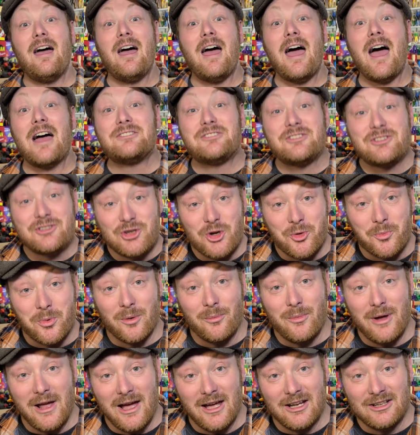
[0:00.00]
at
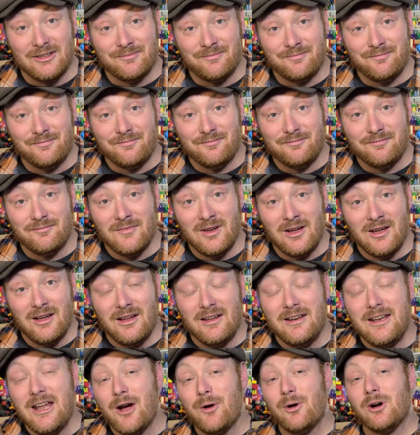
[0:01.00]
Superman.
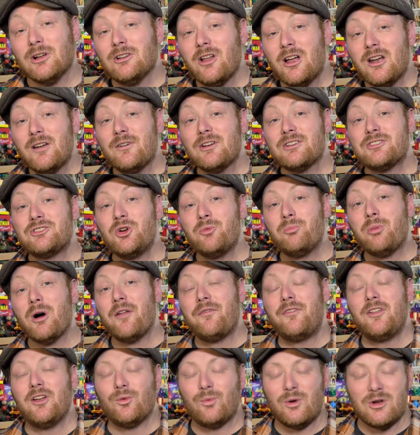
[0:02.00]
Now, a lot of us who
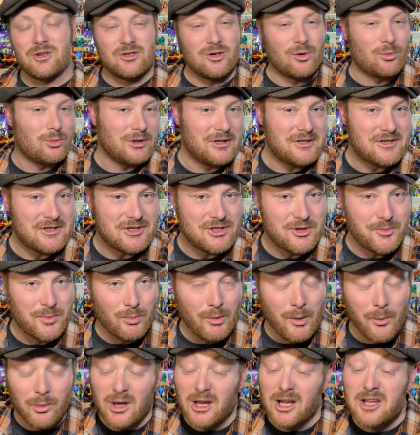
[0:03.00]
bought the original release of
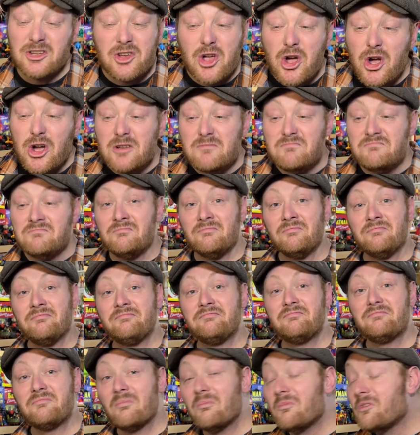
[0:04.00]
Superman were like, it's good,
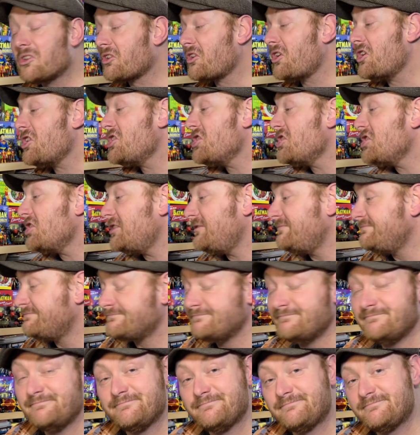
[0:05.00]
it's good,
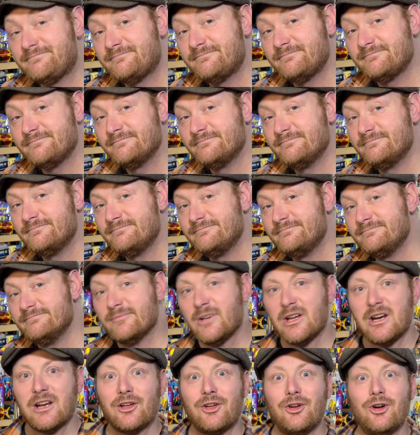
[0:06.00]

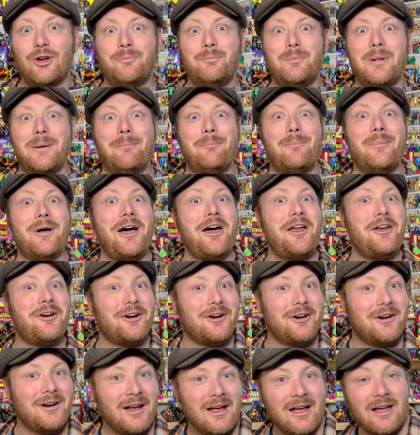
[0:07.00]
but it could be
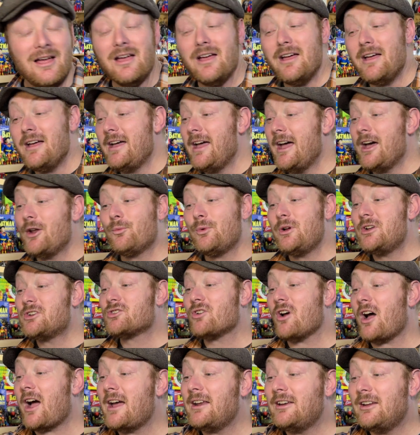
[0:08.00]
better. And we
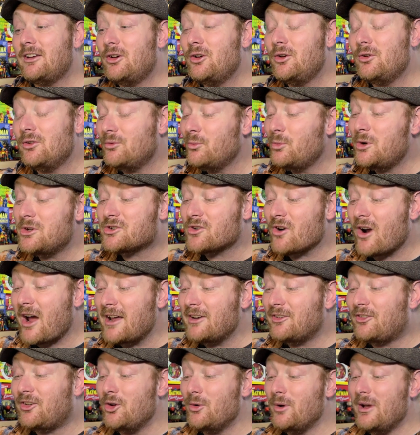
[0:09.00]
tried to, we
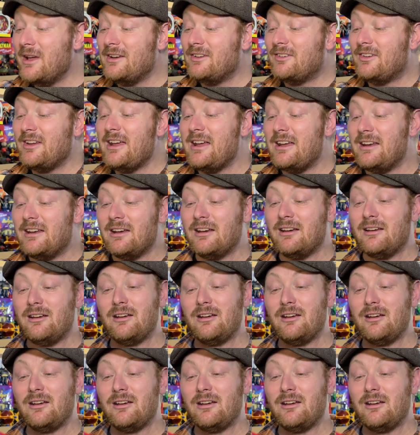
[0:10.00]
tried to indeed